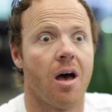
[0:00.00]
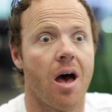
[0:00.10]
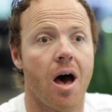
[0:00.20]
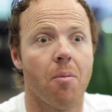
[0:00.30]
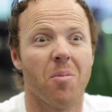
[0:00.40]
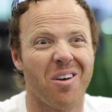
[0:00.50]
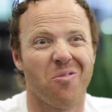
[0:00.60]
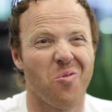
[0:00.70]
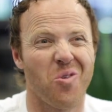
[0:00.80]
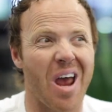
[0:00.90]

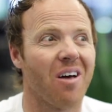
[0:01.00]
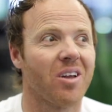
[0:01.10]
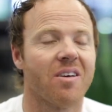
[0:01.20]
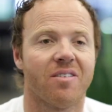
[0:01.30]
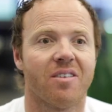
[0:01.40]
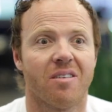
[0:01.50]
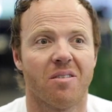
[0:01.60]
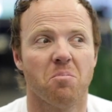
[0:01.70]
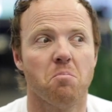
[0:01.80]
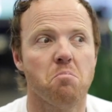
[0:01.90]
And reality is
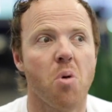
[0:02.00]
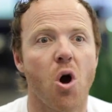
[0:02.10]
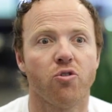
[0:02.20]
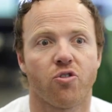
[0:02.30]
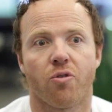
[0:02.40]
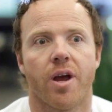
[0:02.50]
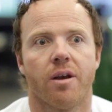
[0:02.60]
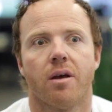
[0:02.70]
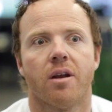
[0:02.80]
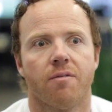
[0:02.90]
most great
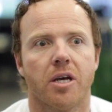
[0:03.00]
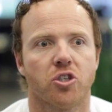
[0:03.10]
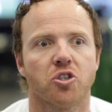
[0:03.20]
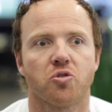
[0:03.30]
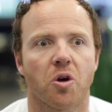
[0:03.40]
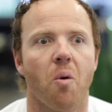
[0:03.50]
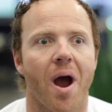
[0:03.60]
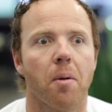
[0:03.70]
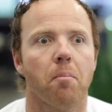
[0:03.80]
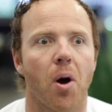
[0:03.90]
innovations
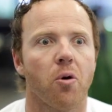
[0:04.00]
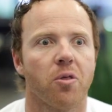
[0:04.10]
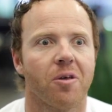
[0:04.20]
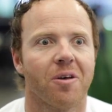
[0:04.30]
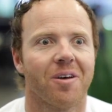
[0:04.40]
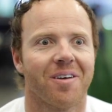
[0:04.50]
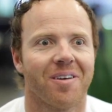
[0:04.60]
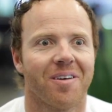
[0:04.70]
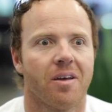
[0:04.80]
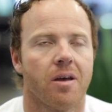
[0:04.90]
require both.
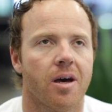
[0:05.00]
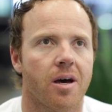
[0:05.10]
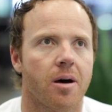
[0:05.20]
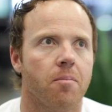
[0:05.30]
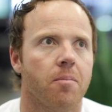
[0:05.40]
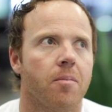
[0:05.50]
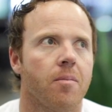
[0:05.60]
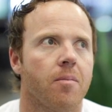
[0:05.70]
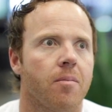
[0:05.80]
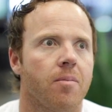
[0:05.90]

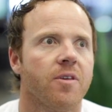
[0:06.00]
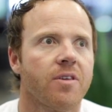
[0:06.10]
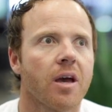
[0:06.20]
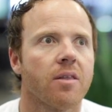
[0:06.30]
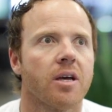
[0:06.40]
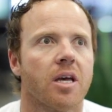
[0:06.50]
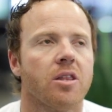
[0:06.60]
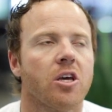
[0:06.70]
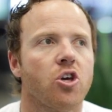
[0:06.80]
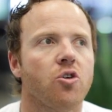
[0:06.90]
The second thing is, I
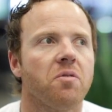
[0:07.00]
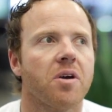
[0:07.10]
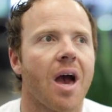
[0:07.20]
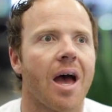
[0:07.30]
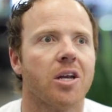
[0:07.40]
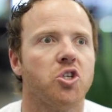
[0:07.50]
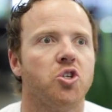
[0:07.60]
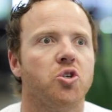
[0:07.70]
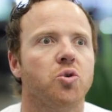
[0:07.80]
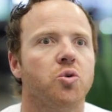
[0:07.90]
think you've got
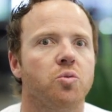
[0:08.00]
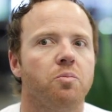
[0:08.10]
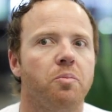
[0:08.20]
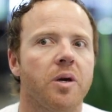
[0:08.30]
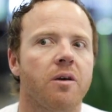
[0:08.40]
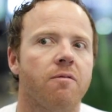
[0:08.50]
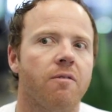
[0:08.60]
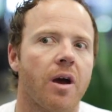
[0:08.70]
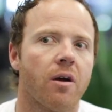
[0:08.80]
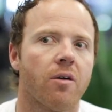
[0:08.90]
to be
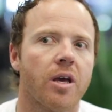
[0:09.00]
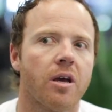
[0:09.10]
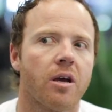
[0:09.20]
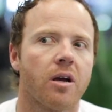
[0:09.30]
very